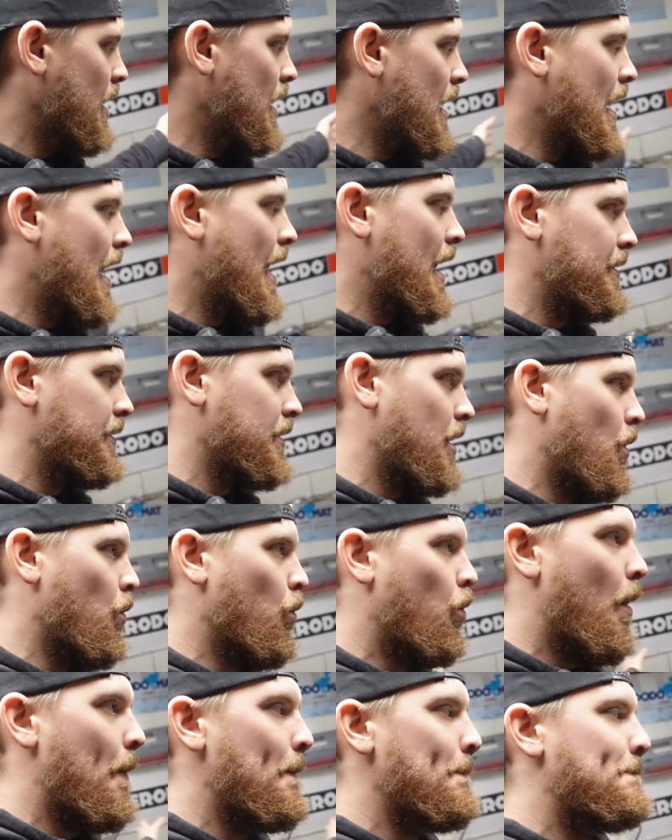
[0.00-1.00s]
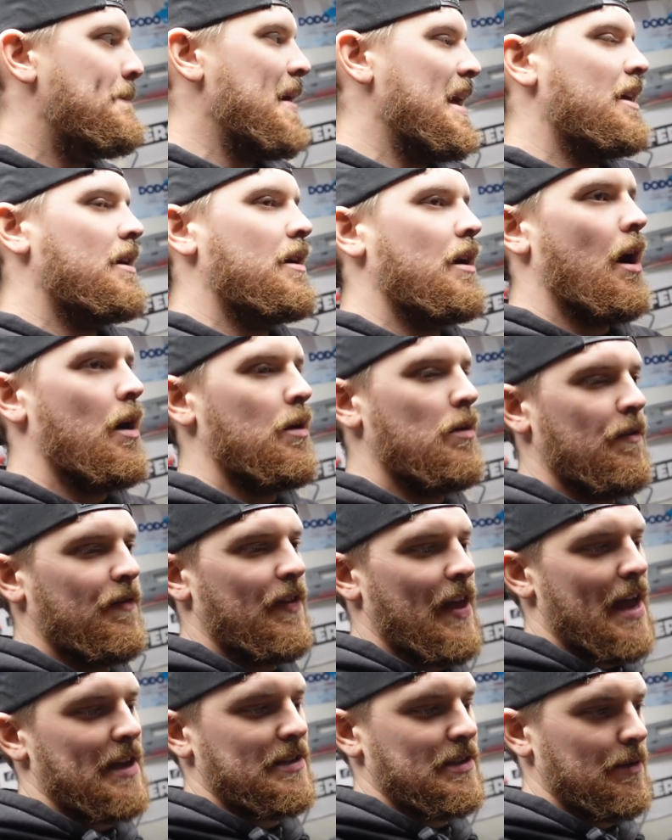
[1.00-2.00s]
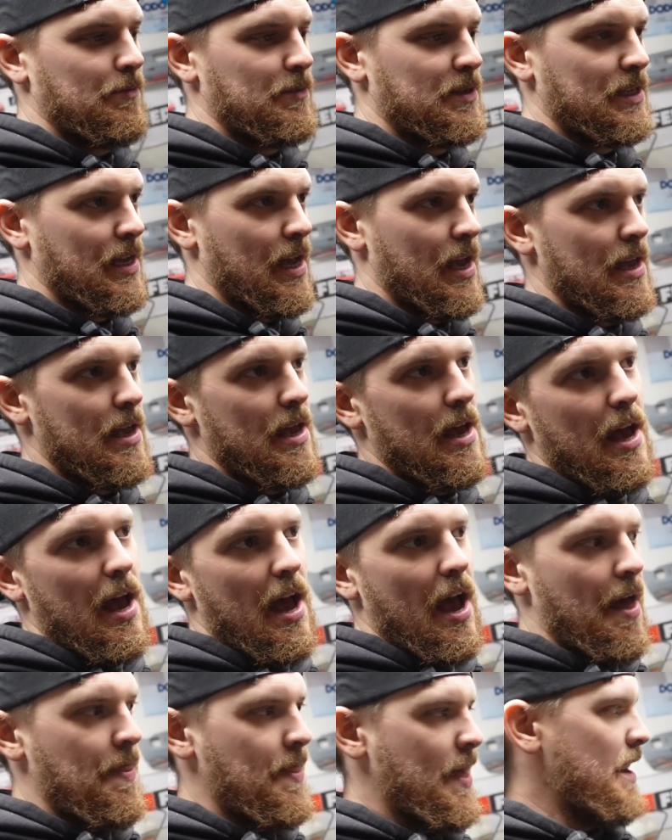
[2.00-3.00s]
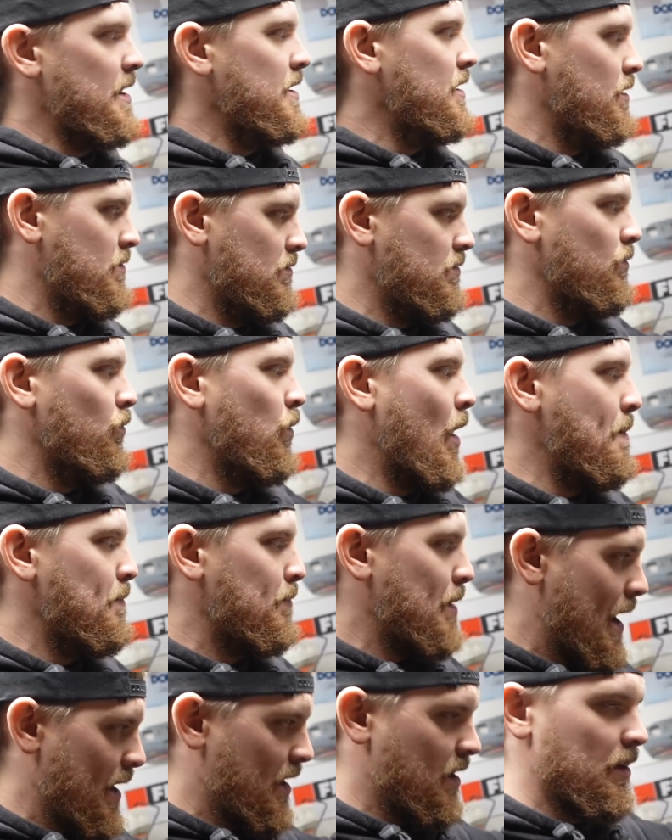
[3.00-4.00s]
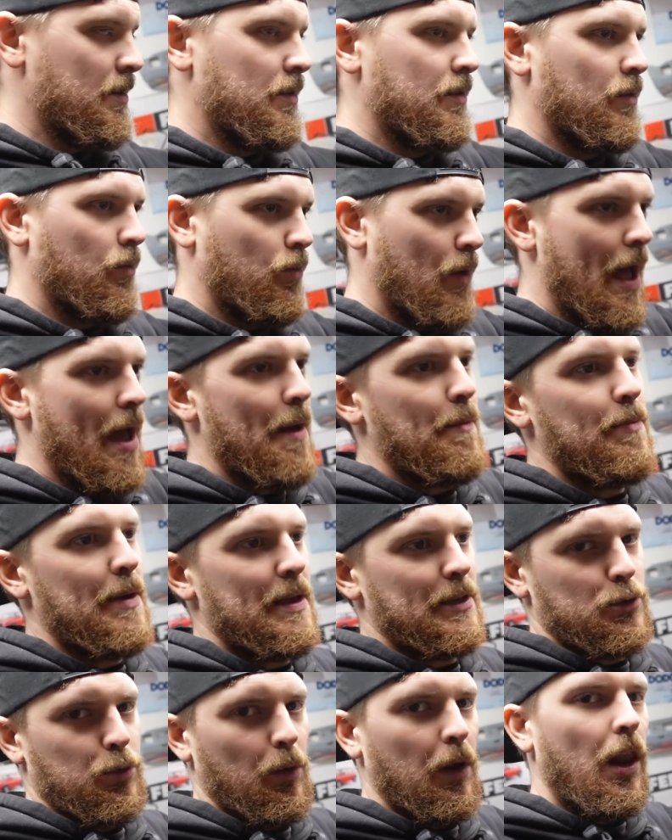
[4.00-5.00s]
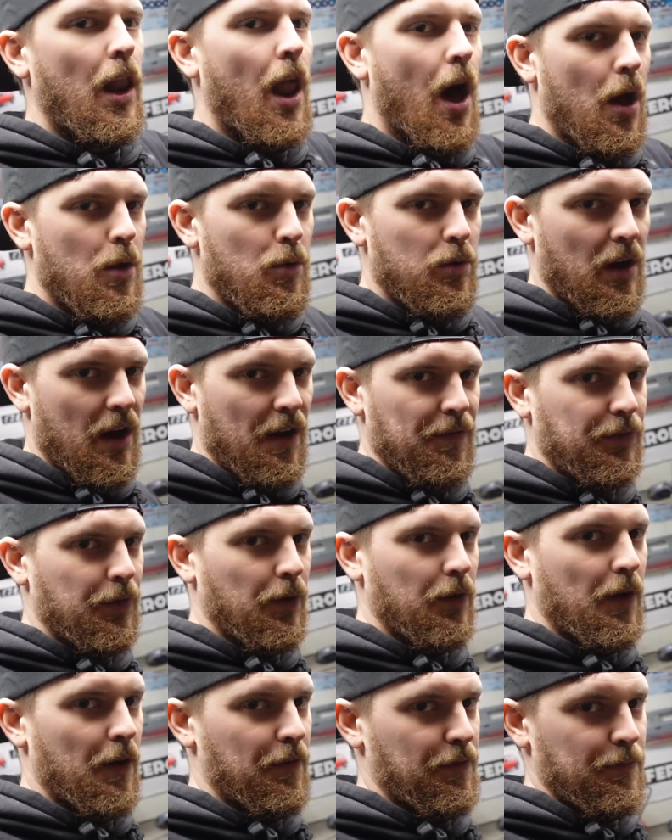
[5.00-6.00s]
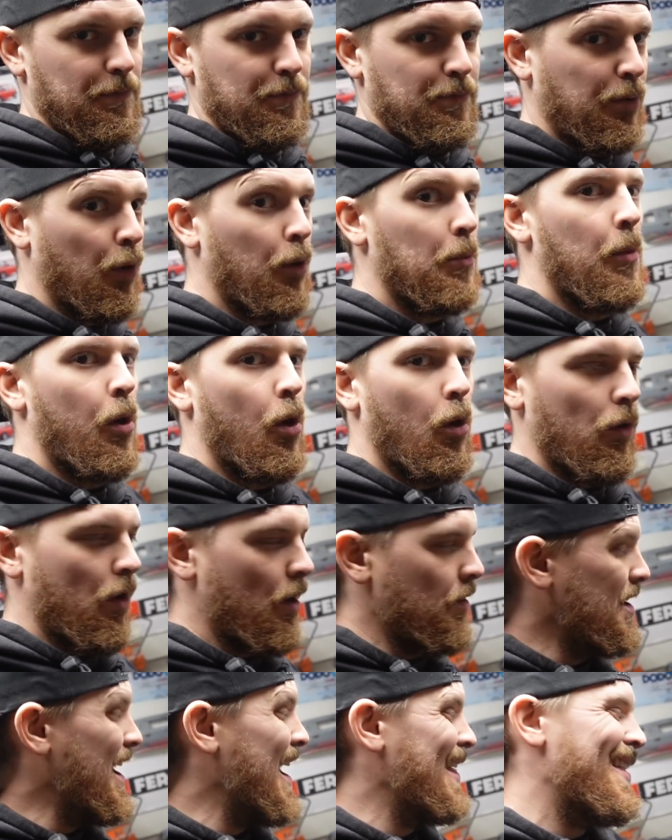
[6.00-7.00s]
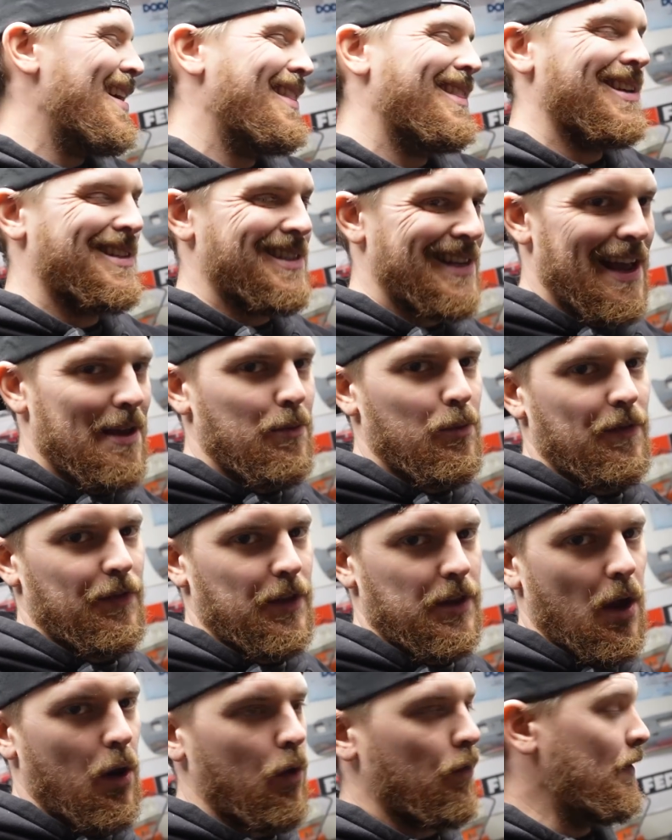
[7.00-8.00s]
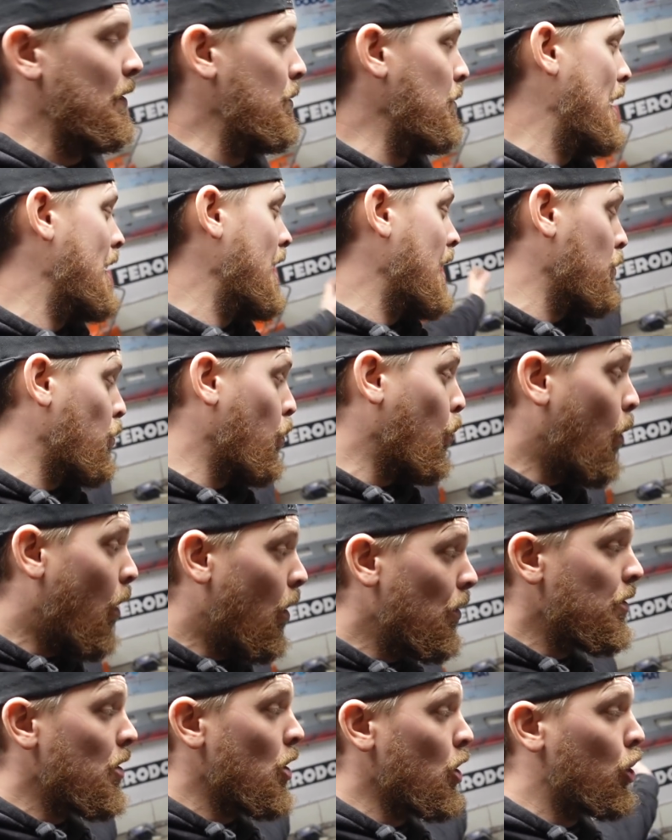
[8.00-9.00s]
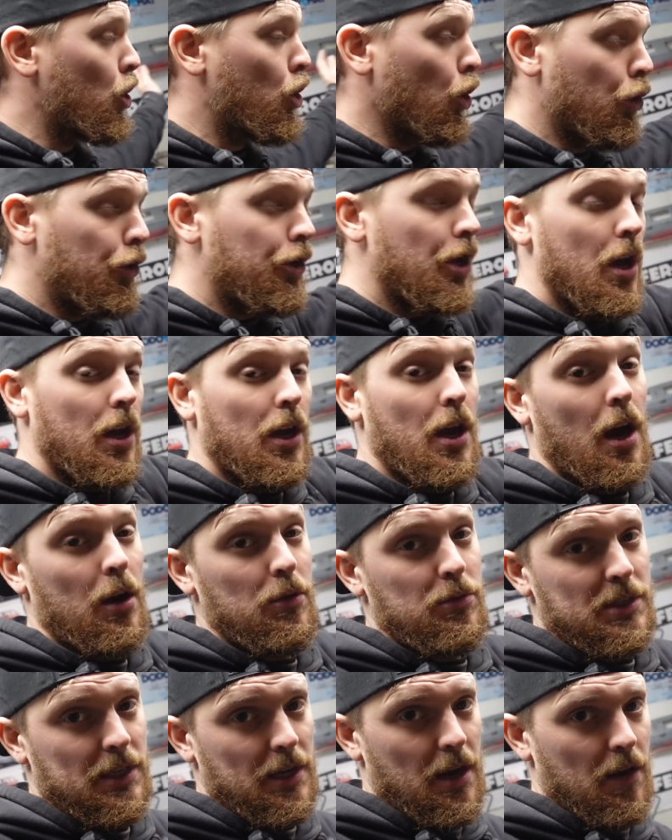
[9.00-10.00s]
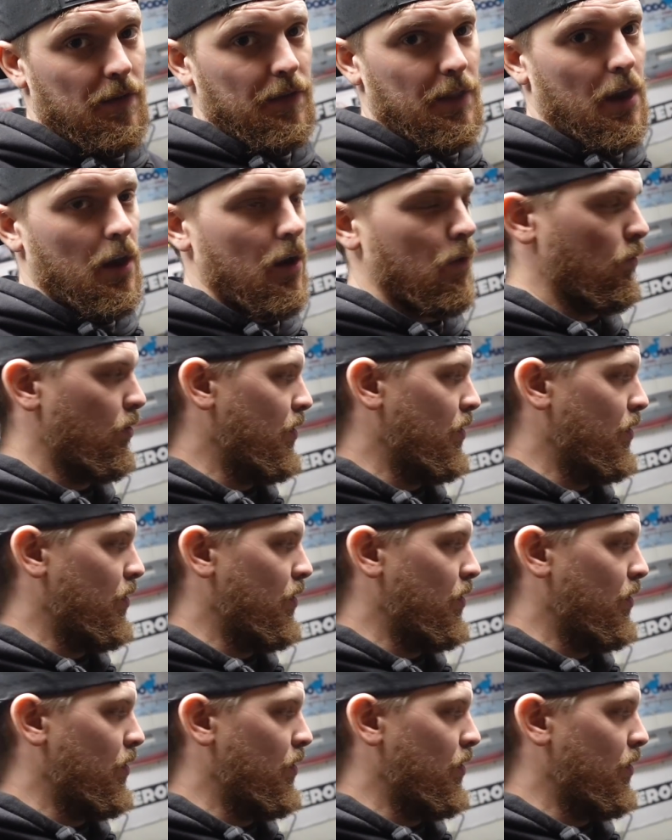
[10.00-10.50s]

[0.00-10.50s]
It had 1 big coat of the SMC and then went back, and where bits were low, I've put more on, and then the same with the dolphin. We had 1 good coating over the whole